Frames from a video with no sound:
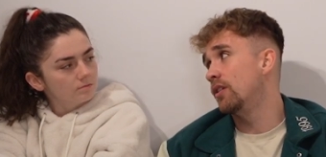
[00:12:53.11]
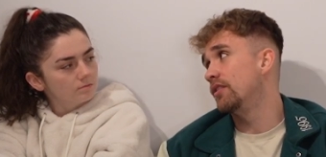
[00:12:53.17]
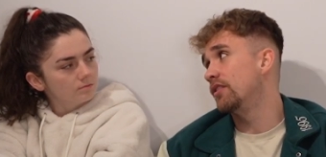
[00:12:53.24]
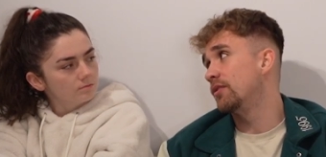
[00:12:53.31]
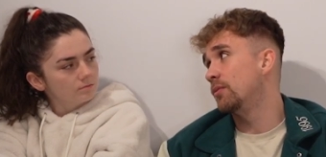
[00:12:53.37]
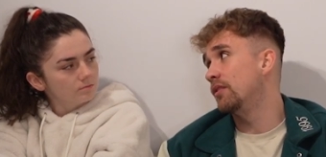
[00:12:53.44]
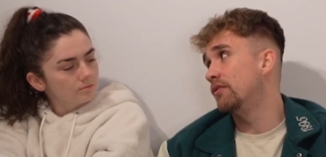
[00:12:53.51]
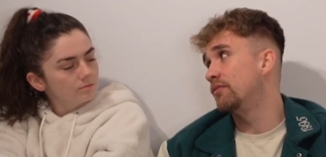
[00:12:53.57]

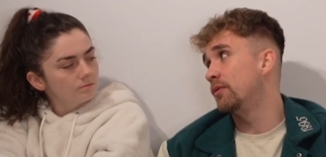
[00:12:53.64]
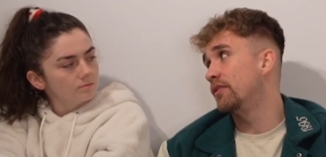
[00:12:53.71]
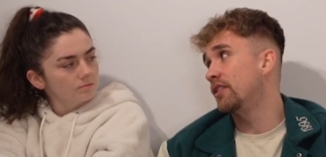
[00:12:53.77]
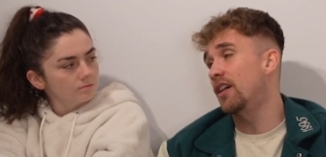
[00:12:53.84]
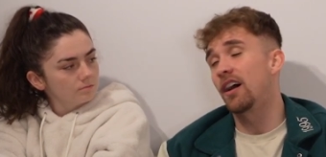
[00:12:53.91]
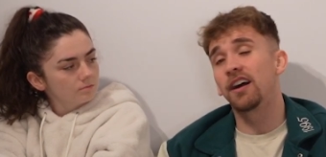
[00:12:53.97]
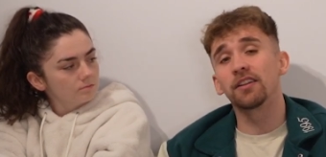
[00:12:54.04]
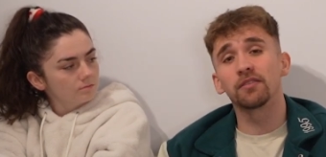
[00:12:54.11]
Speaker 1: ones with, with the
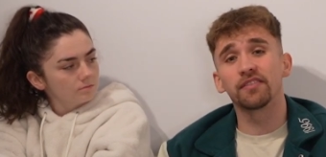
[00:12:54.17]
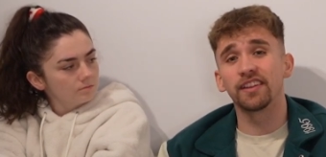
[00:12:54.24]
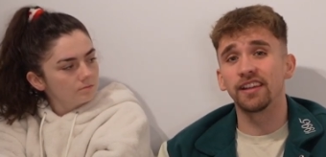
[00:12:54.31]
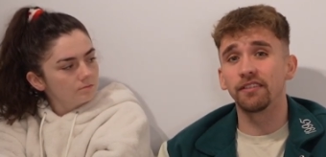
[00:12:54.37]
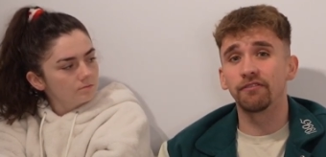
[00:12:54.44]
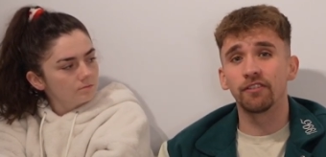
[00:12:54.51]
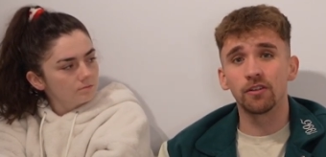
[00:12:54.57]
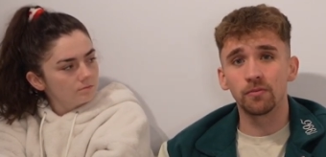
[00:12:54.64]
guys if they
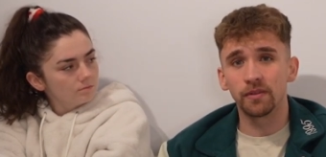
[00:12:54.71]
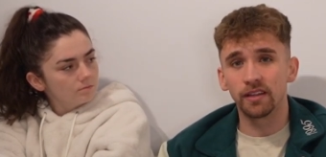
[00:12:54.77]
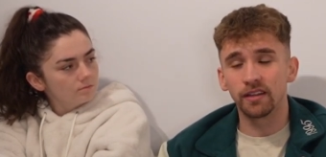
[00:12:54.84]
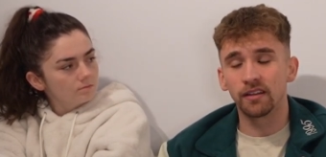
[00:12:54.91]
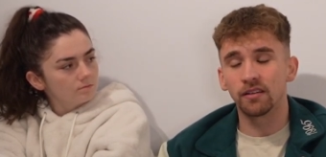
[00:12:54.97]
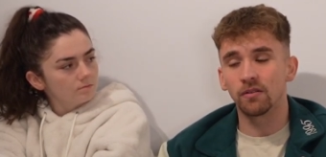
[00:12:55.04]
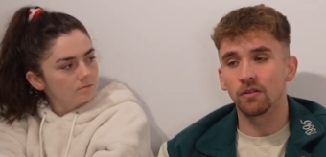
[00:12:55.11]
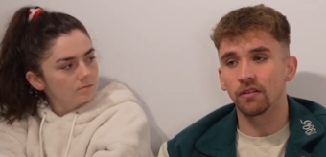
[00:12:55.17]
need
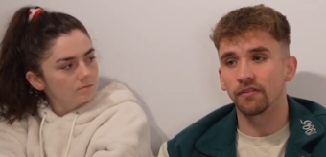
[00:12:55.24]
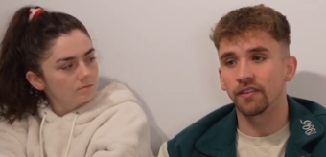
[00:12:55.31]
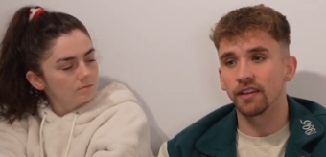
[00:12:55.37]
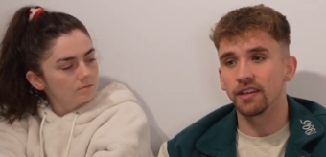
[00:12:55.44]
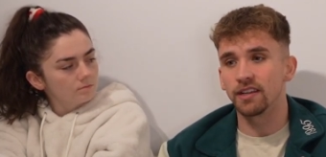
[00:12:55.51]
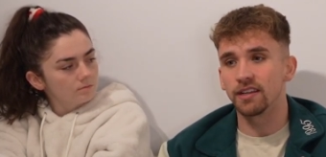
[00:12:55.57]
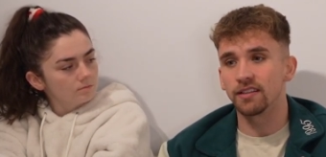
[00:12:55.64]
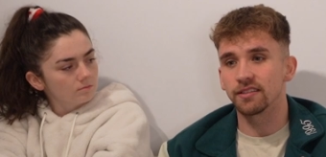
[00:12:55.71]
filming or if they
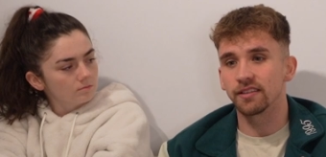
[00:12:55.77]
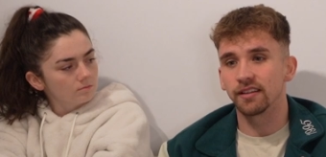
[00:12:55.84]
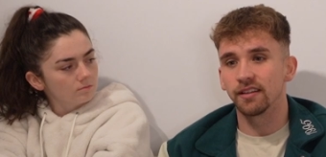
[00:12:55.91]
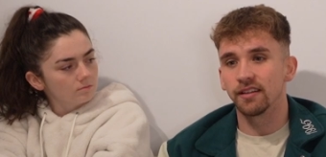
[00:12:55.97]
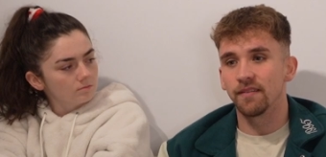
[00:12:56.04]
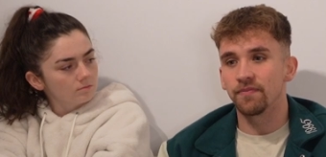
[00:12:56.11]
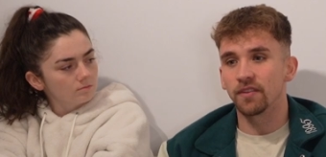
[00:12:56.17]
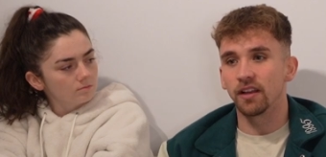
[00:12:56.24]
need
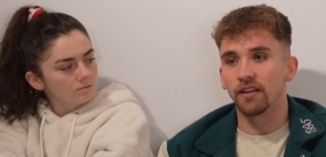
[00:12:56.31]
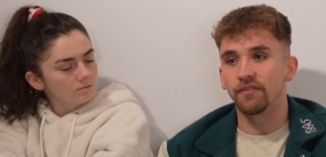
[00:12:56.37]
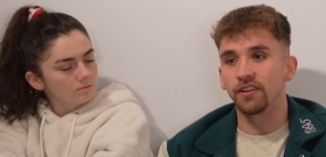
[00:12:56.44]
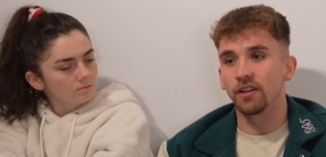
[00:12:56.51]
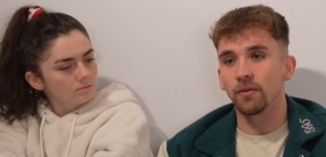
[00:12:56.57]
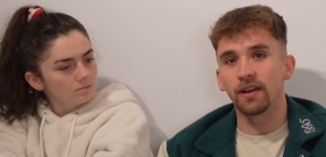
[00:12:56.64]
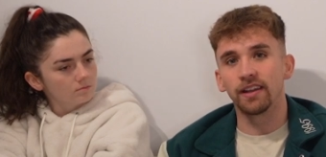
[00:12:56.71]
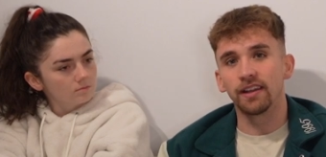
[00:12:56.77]
uh,
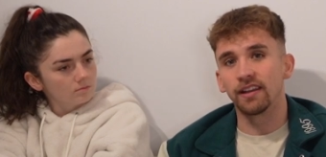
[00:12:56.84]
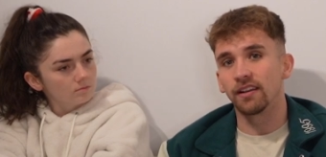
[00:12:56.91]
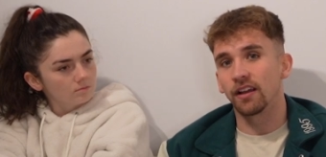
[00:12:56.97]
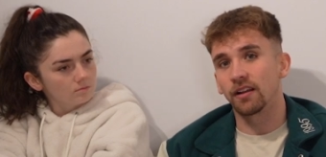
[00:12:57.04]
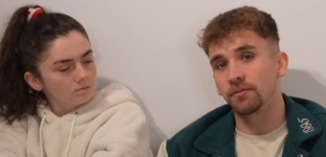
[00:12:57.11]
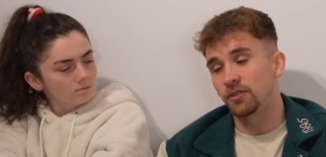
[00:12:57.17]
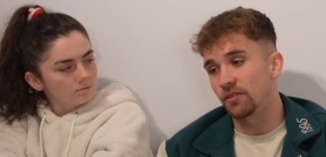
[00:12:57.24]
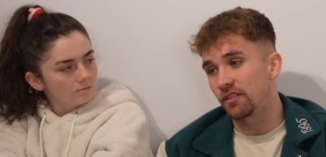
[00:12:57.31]
video editing,
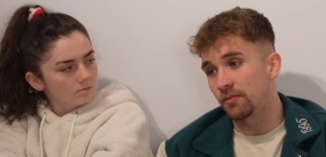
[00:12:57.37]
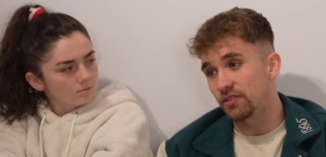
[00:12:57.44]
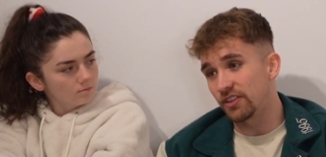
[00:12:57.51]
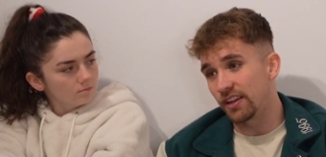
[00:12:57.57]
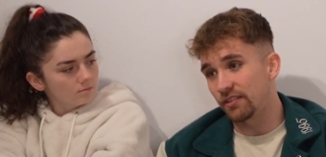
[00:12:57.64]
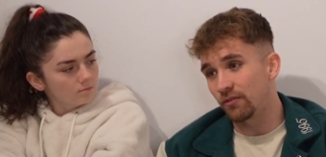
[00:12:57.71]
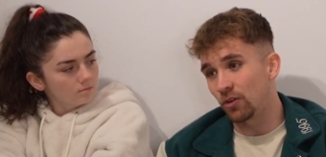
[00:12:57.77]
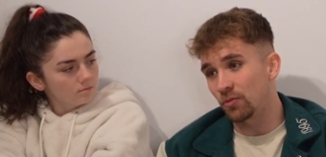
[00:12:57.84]
like I'm doing some of
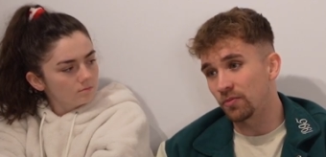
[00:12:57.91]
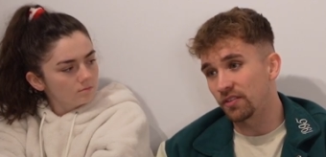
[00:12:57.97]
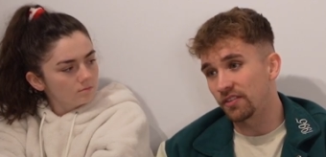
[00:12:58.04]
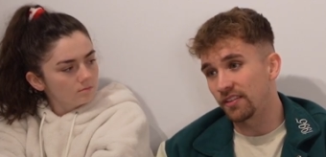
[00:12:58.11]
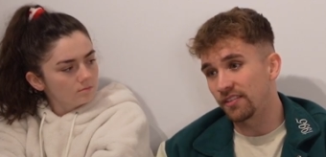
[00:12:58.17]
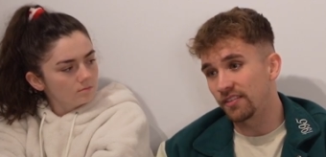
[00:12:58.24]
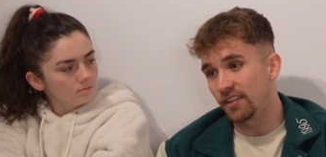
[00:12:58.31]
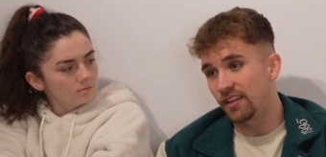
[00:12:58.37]
Jay's Vlogmas
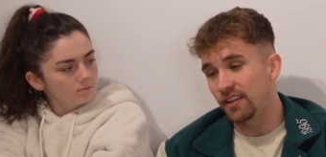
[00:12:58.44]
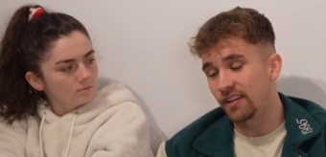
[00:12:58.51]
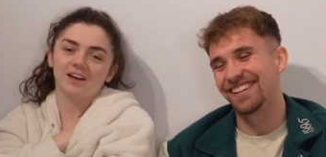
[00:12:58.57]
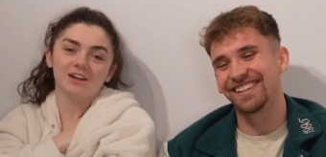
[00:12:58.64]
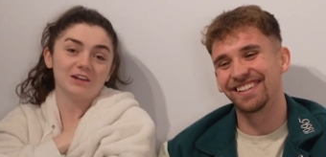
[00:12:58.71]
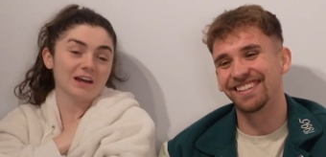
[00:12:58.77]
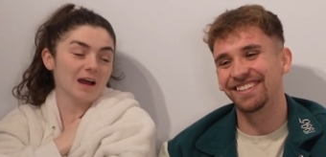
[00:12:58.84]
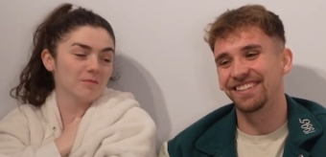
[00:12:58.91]
this year.
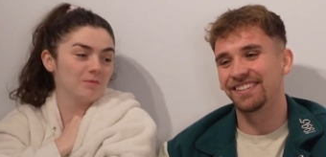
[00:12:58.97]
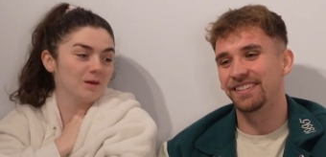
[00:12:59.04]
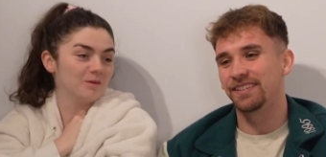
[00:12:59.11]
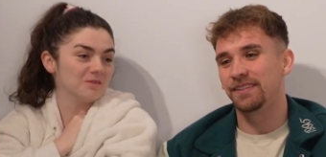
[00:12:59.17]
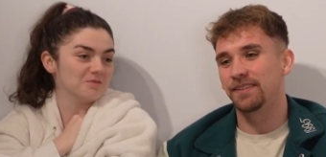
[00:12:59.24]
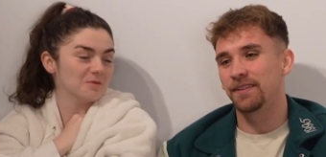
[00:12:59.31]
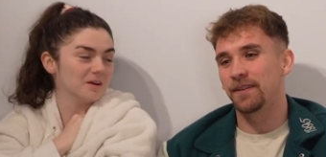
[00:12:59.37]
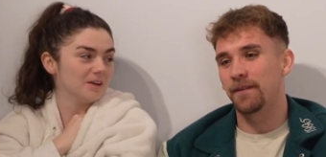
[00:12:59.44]
And
Speaker 2: you happy
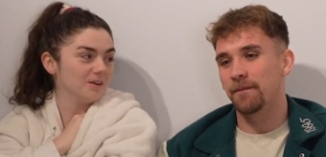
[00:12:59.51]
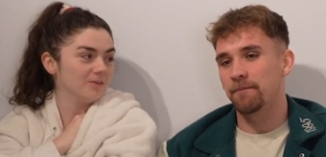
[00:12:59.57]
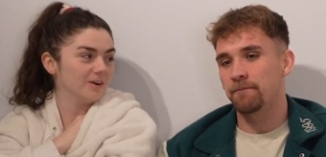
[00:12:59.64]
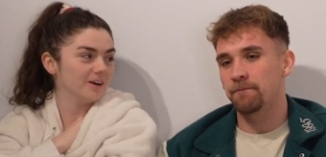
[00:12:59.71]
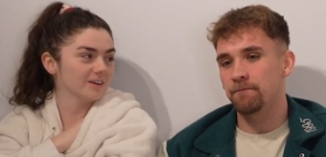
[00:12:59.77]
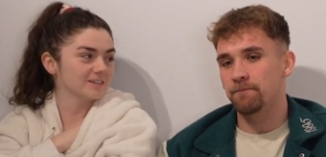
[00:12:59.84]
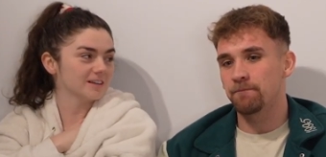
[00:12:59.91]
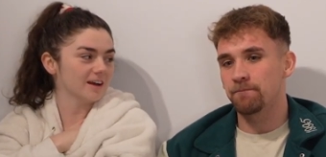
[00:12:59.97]
with where you
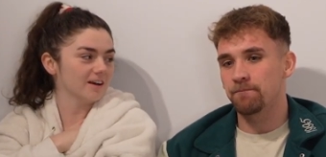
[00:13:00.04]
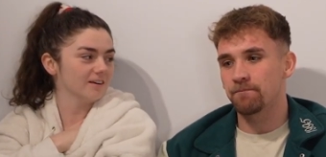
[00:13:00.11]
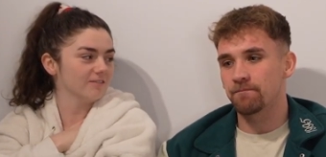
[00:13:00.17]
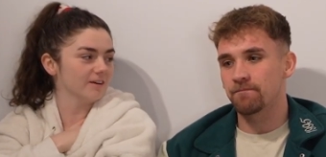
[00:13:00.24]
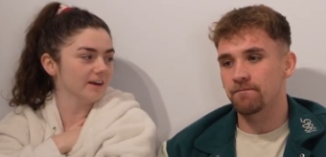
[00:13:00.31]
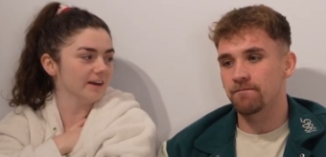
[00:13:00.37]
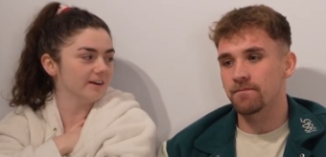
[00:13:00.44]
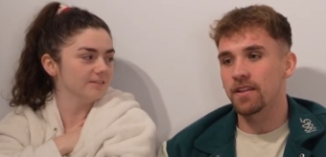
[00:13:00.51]
work's at
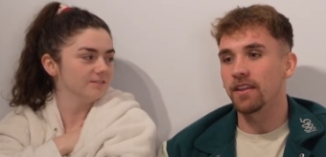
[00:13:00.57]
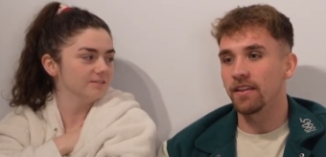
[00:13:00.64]
right now?